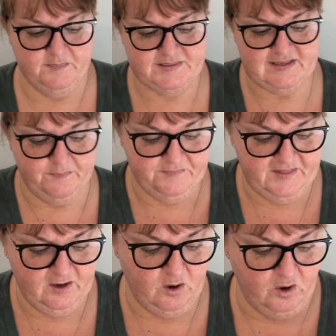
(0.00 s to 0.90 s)

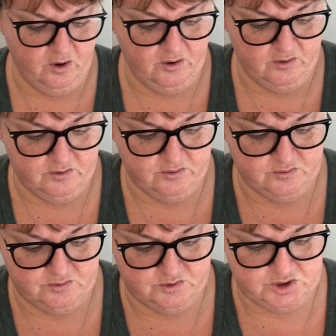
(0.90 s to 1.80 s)
something
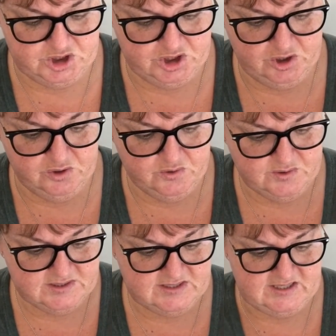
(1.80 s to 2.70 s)
on
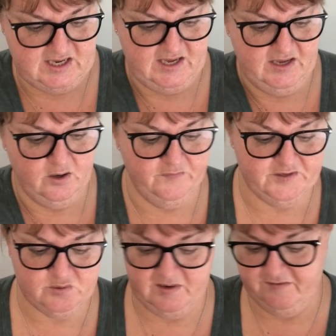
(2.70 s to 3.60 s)
Tuesday, on the
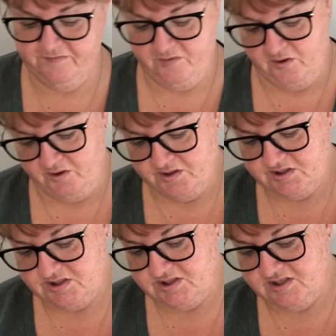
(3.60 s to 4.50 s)

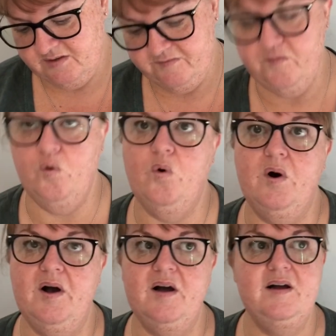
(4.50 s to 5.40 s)
21st,
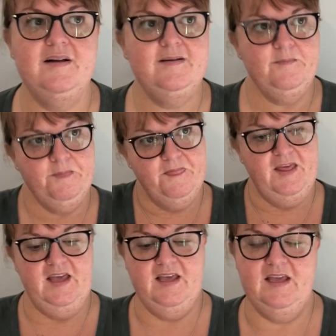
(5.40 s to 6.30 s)
for
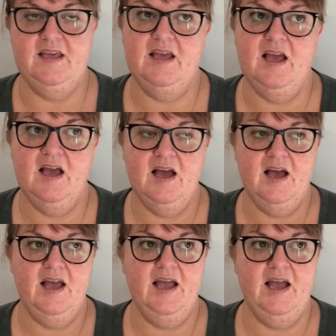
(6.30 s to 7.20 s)
the
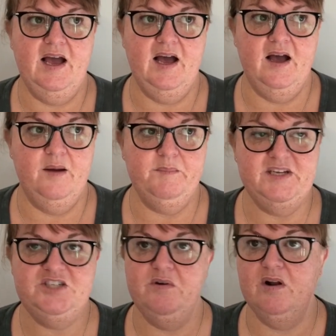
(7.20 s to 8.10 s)

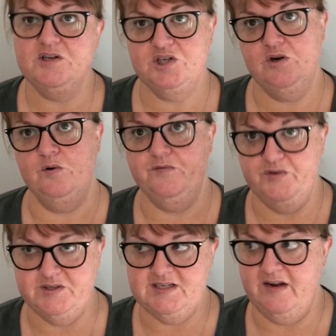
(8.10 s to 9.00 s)
meteorological
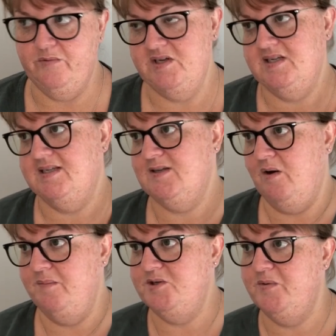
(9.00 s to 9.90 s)
first day of winter. So
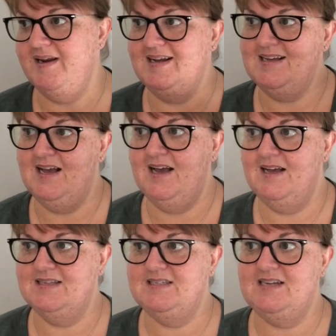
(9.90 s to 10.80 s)
I'm doing
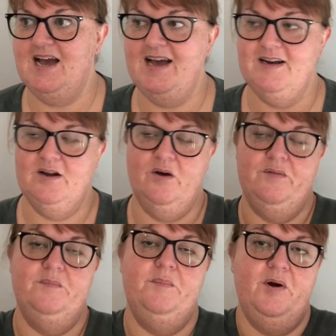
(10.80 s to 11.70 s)
a start
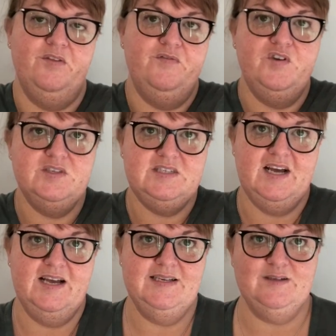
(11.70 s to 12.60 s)
on both first
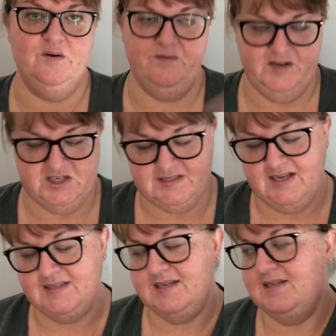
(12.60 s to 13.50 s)
days of each
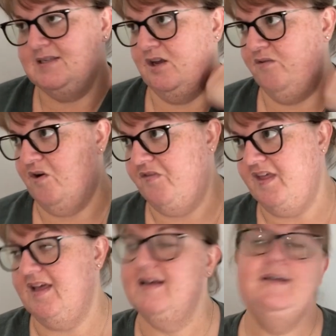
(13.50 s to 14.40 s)
season. So you've got the